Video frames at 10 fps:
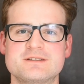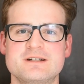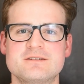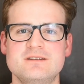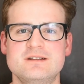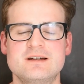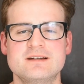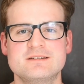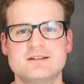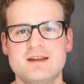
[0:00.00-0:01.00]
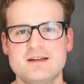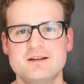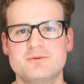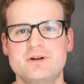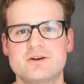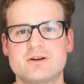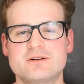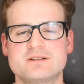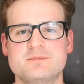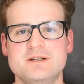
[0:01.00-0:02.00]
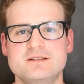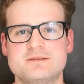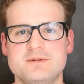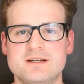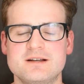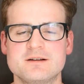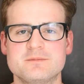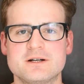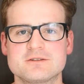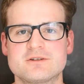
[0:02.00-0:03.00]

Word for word: Downey and today we are going to be speaking about